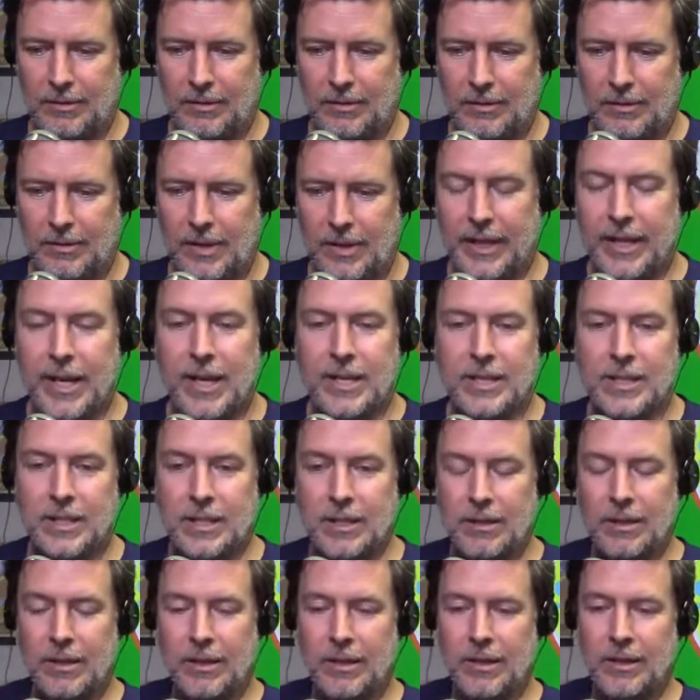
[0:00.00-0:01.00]
I guess
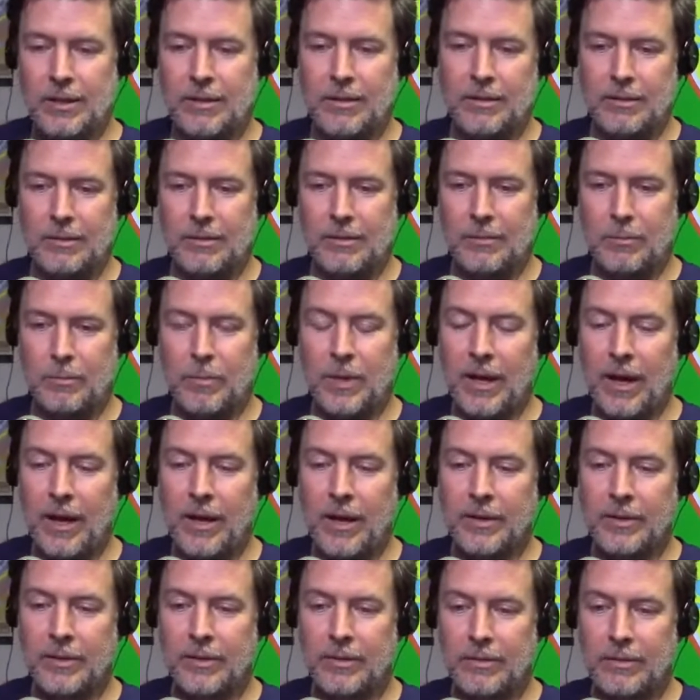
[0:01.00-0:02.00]

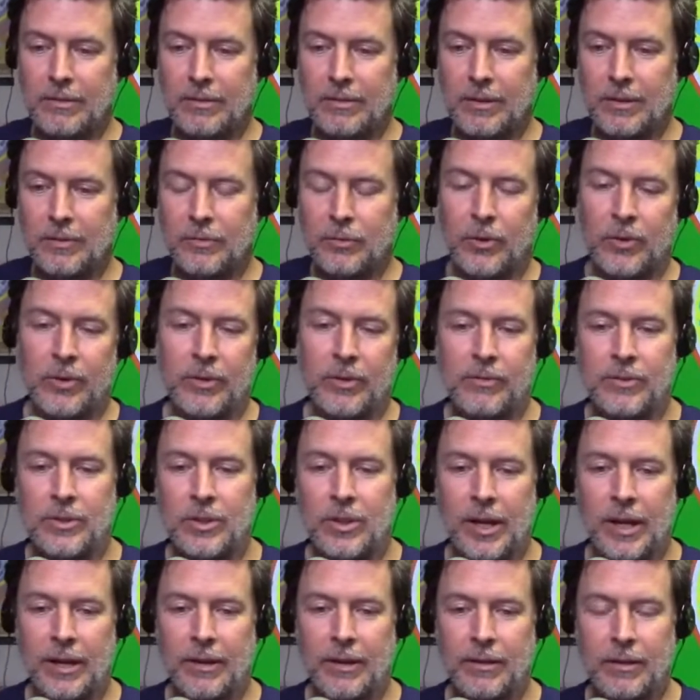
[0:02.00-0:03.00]
beyond the 4th of
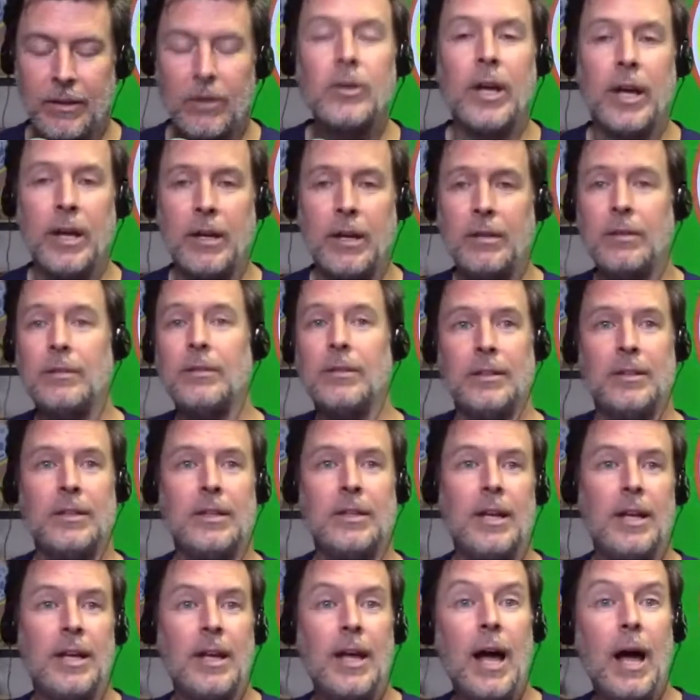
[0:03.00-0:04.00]
July. Okay.
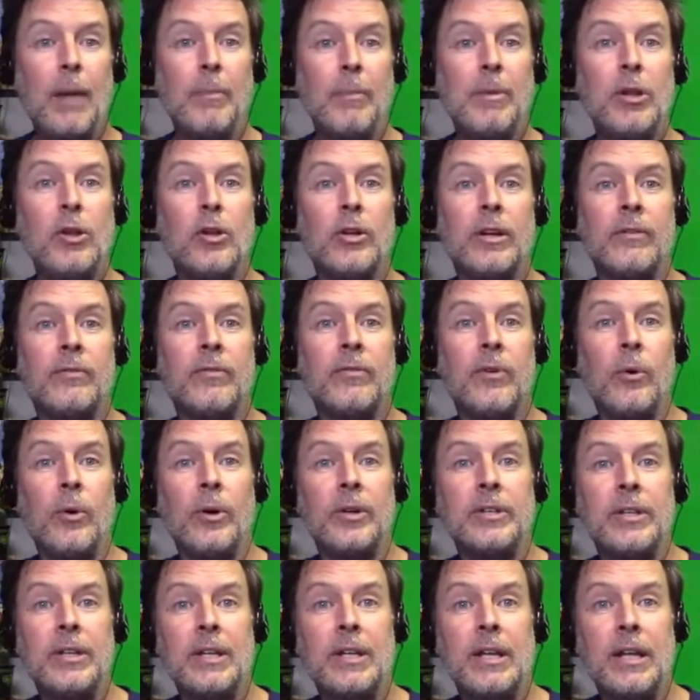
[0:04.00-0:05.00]
I'll be looking forward
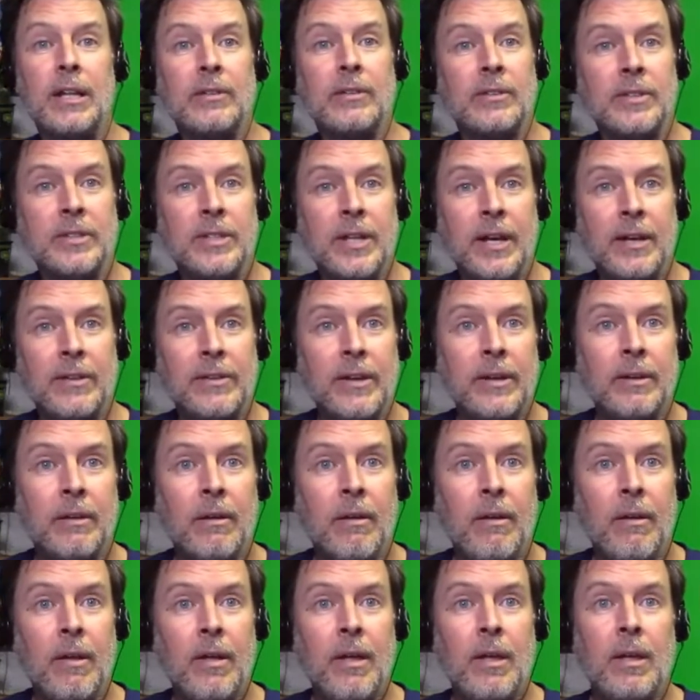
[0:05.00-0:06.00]
to the elephant's eye thing.
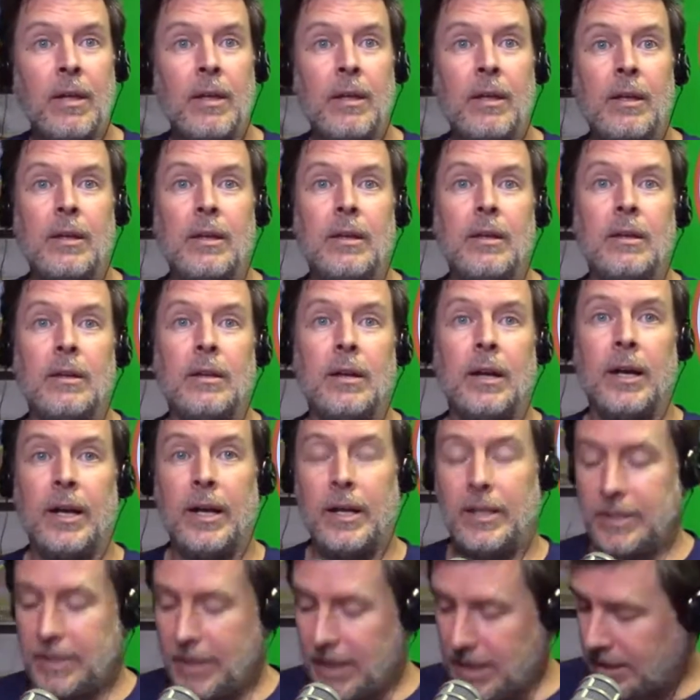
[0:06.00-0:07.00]

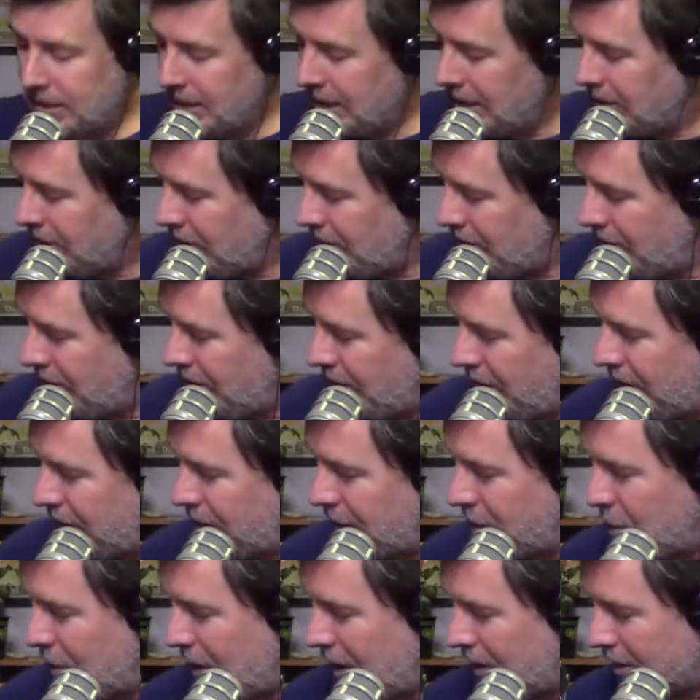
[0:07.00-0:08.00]
Disney Nerd Herders,
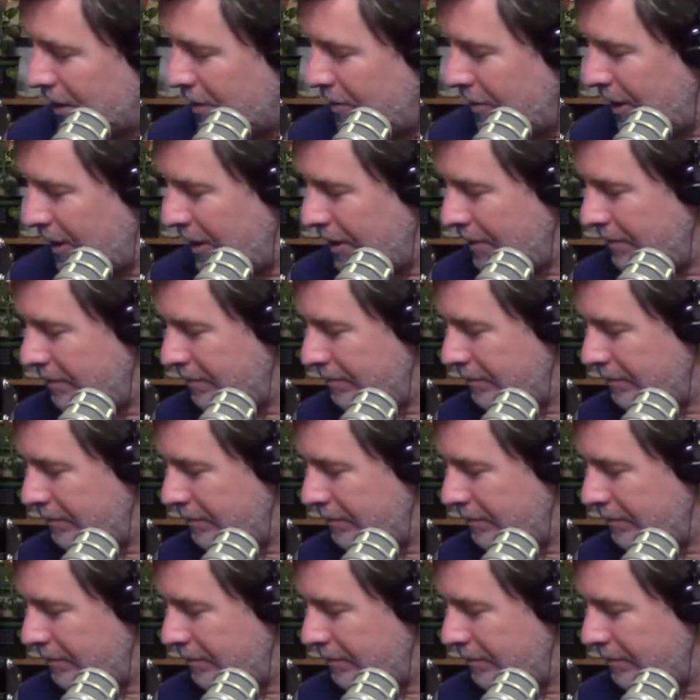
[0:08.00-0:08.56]
welcome in.